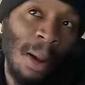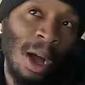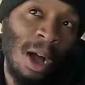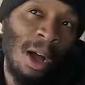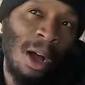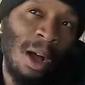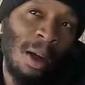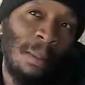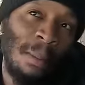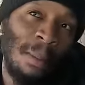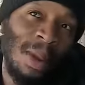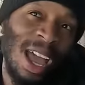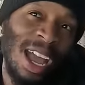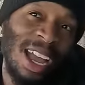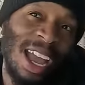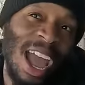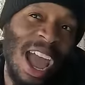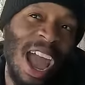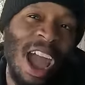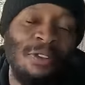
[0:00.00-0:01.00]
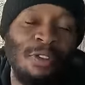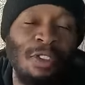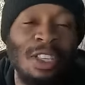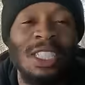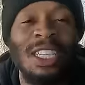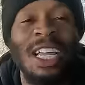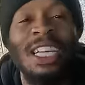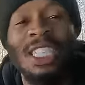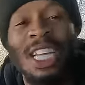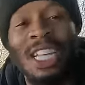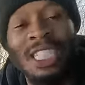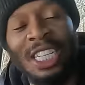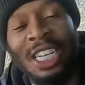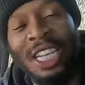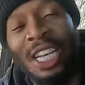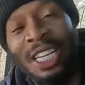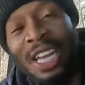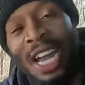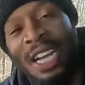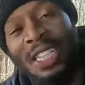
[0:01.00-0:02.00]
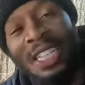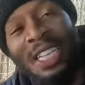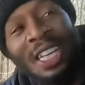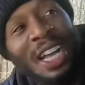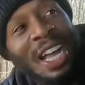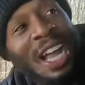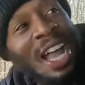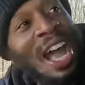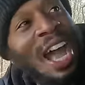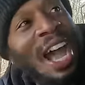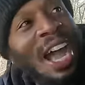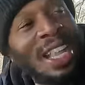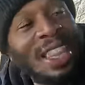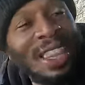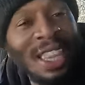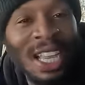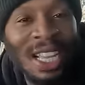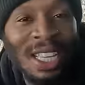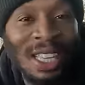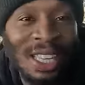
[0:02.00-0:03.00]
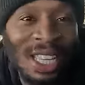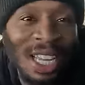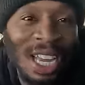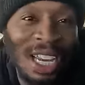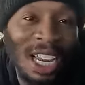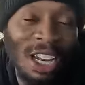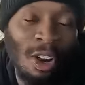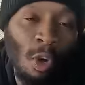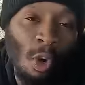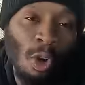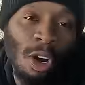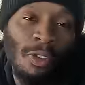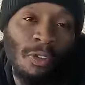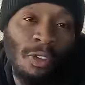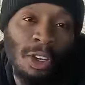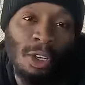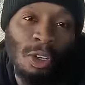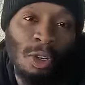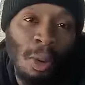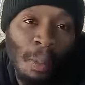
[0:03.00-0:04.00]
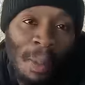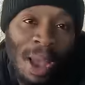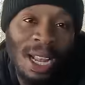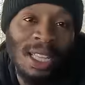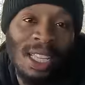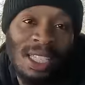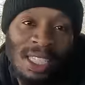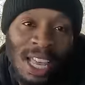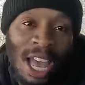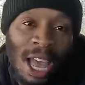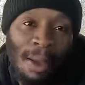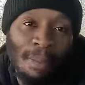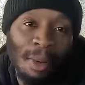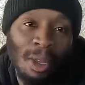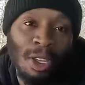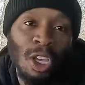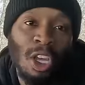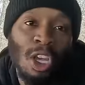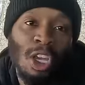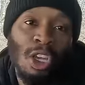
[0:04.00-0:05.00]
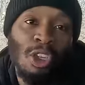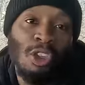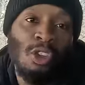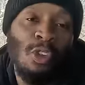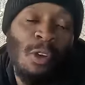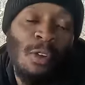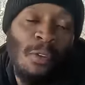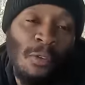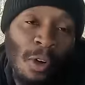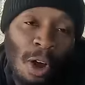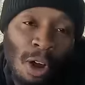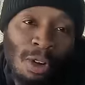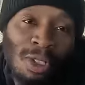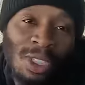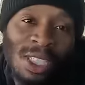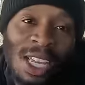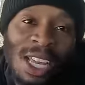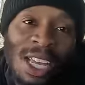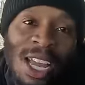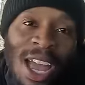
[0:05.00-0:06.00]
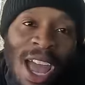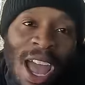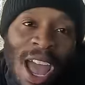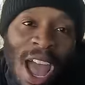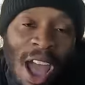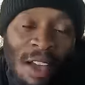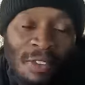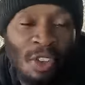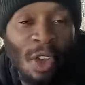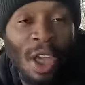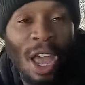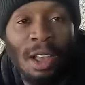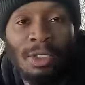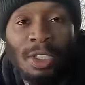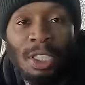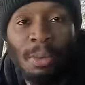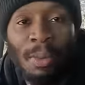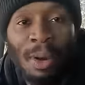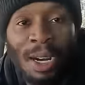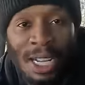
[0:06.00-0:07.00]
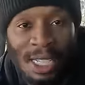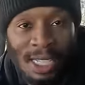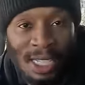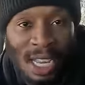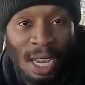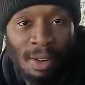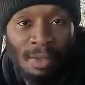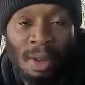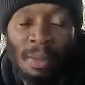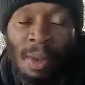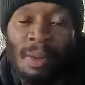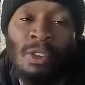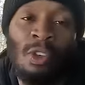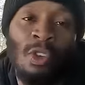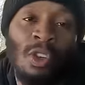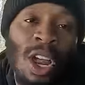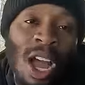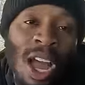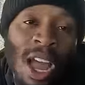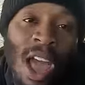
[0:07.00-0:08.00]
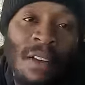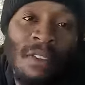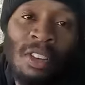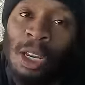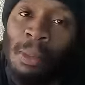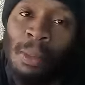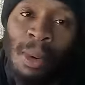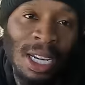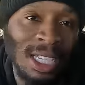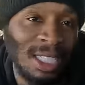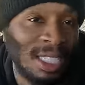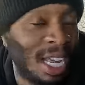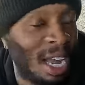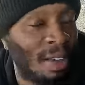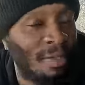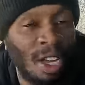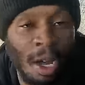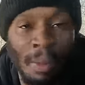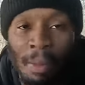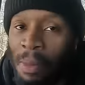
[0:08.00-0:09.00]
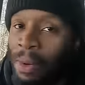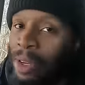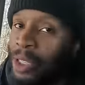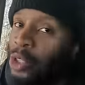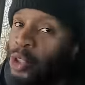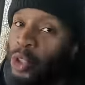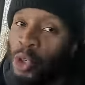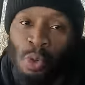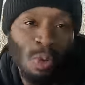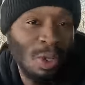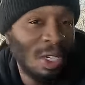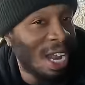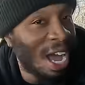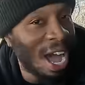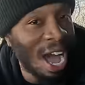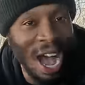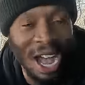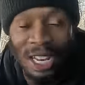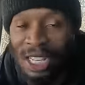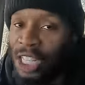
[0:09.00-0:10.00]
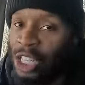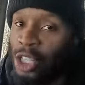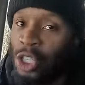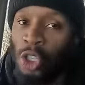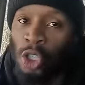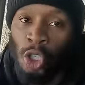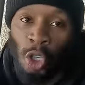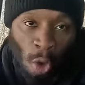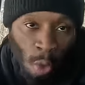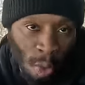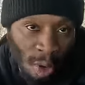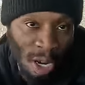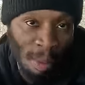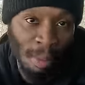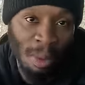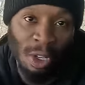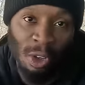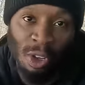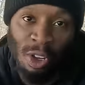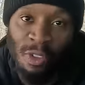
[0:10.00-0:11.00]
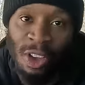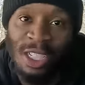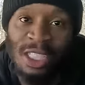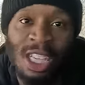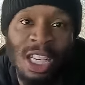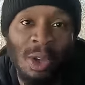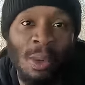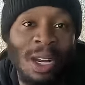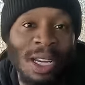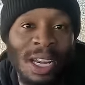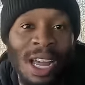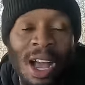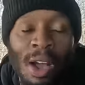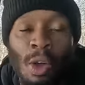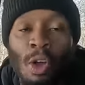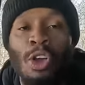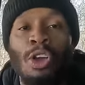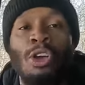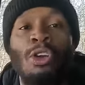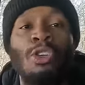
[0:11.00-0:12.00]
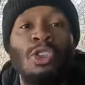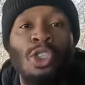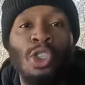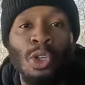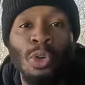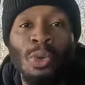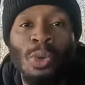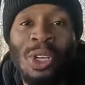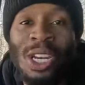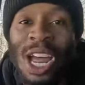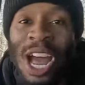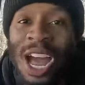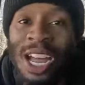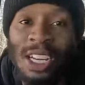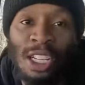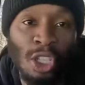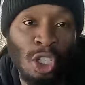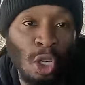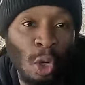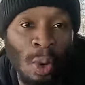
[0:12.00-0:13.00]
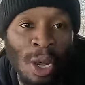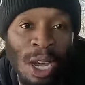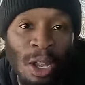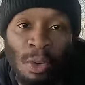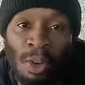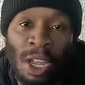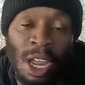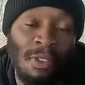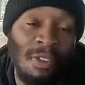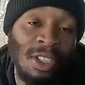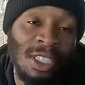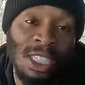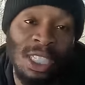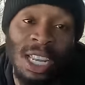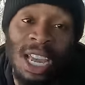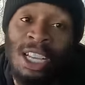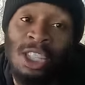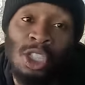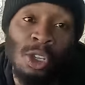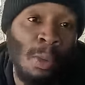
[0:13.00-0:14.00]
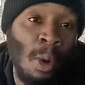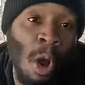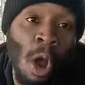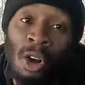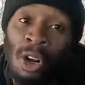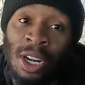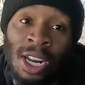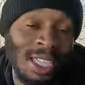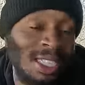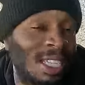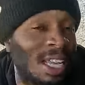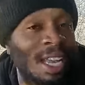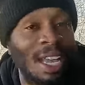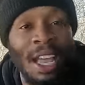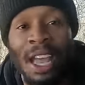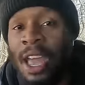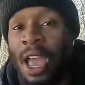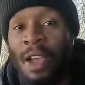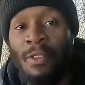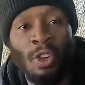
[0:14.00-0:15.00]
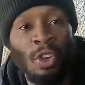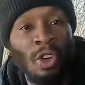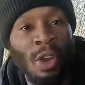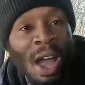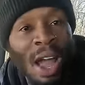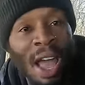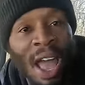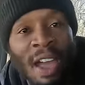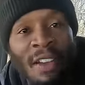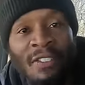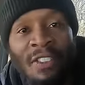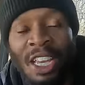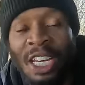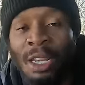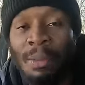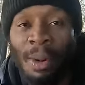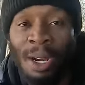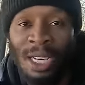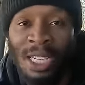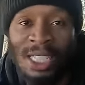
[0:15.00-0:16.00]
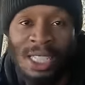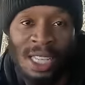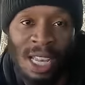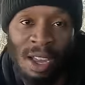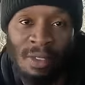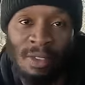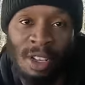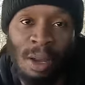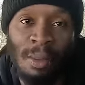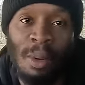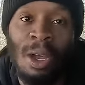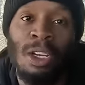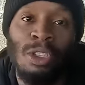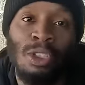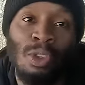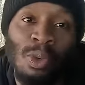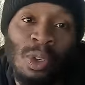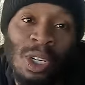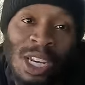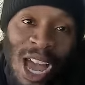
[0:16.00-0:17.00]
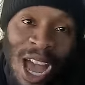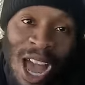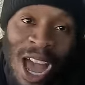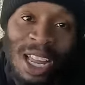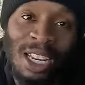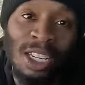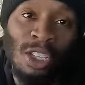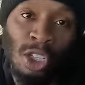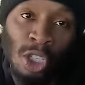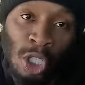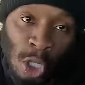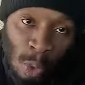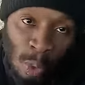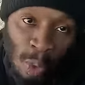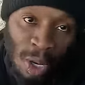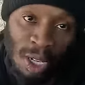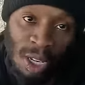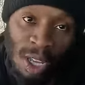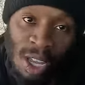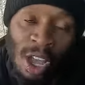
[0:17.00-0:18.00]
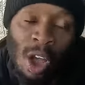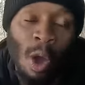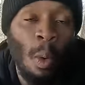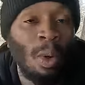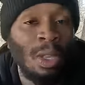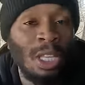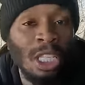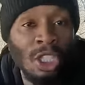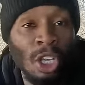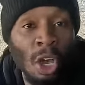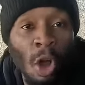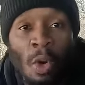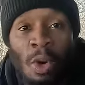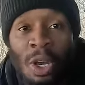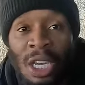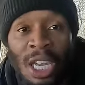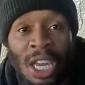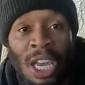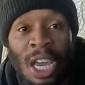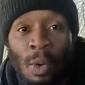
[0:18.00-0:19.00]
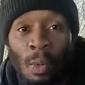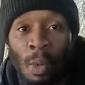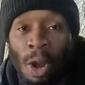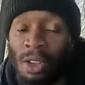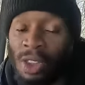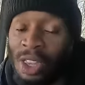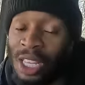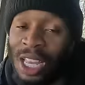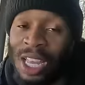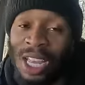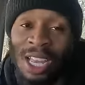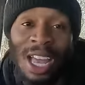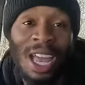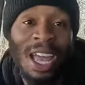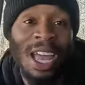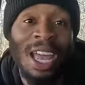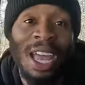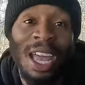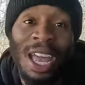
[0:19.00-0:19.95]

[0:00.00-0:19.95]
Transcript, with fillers: um like after today's is it a good idea i think that in order for you to make this happen you first have to have some money saved up if you do not have any money saved up do not do it i'm looking at your face to you right now do not do it i don't care if it's today tomorrow or next day if you do not have any money saved up do not do it with this whole gig work thing